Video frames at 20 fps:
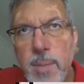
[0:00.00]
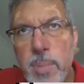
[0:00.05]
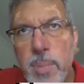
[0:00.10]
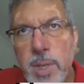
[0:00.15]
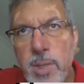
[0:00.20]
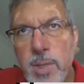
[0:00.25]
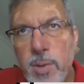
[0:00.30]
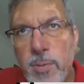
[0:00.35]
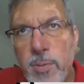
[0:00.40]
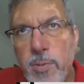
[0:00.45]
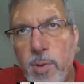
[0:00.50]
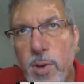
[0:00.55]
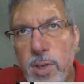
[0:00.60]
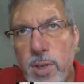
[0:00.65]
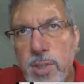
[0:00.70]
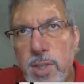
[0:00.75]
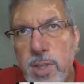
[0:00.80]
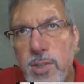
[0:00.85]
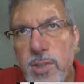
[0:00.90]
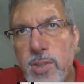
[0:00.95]
But of
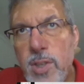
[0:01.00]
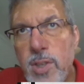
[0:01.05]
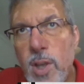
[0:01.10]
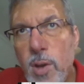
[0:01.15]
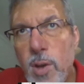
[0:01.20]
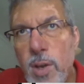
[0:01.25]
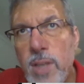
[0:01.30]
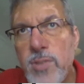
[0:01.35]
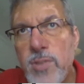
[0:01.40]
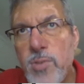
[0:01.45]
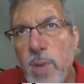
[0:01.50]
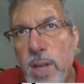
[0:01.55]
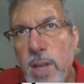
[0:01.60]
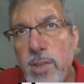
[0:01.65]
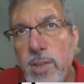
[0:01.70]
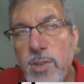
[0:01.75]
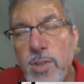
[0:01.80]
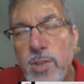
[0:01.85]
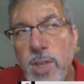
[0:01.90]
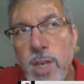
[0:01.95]
course, it's the only
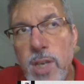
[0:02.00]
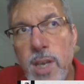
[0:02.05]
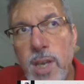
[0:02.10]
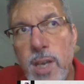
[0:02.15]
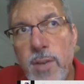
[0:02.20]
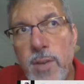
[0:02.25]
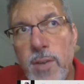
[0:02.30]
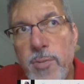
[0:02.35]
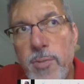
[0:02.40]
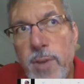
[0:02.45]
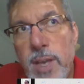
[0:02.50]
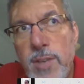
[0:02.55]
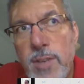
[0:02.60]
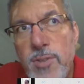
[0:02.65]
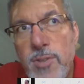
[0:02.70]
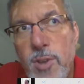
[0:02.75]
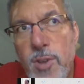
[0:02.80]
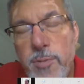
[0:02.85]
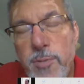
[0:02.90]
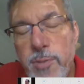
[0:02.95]
strategy in
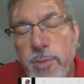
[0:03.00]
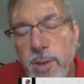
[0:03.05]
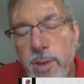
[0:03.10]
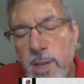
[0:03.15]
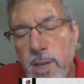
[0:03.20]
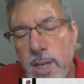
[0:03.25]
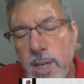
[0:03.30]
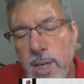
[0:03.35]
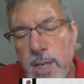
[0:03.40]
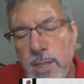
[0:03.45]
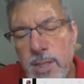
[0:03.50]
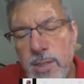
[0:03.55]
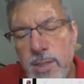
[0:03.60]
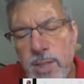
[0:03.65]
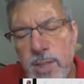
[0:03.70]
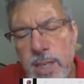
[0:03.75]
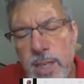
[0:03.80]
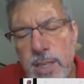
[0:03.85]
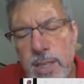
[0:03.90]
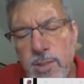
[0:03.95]
face of a
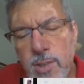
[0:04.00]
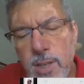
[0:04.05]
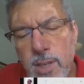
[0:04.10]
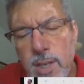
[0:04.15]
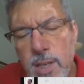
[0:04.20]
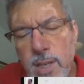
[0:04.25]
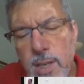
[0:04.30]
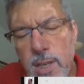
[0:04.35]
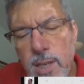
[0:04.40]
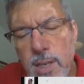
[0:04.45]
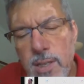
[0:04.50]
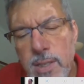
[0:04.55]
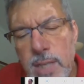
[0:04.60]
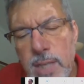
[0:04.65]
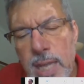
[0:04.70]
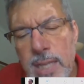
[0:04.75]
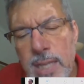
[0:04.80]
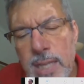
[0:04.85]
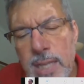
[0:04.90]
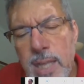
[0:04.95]
disease
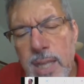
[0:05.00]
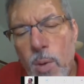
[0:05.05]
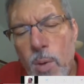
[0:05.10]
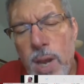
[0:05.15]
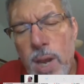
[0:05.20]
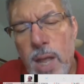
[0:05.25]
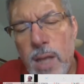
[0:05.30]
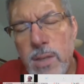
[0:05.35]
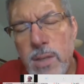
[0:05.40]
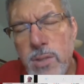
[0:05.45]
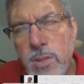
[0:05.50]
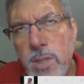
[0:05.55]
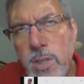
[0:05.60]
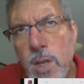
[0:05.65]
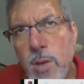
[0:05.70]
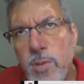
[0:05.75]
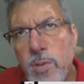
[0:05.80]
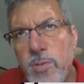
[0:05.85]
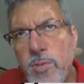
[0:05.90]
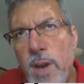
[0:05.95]
that no one else
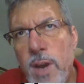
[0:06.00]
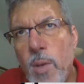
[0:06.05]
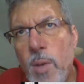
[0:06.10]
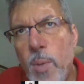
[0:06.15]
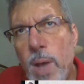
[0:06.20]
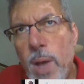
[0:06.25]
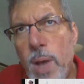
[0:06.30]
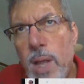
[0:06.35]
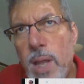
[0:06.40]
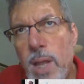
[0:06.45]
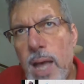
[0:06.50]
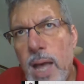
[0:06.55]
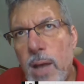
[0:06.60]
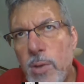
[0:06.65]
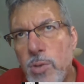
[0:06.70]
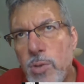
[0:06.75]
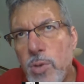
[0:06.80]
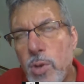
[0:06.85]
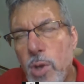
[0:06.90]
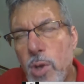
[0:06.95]
knows very well
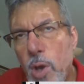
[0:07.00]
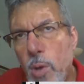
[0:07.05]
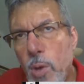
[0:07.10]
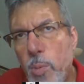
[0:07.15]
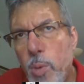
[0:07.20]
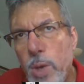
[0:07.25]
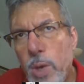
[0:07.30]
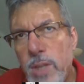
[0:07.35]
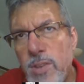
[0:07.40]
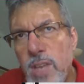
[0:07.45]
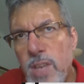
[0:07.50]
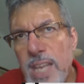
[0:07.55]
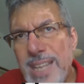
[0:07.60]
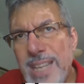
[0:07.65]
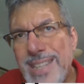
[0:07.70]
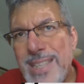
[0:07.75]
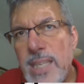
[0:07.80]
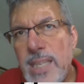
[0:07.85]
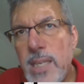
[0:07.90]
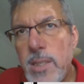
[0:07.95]
how to cope with,
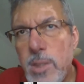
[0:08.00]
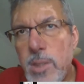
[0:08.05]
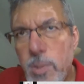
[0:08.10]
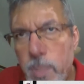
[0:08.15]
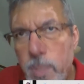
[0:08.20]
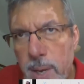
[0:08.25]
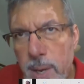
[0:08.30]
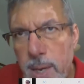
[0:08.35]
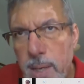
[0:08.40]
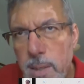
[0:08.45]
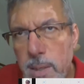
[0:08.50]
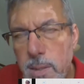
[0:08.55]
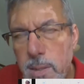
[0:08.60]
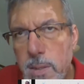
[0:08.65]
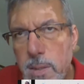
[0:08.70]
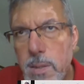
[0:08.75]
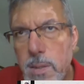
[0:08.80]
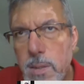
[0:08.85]
despite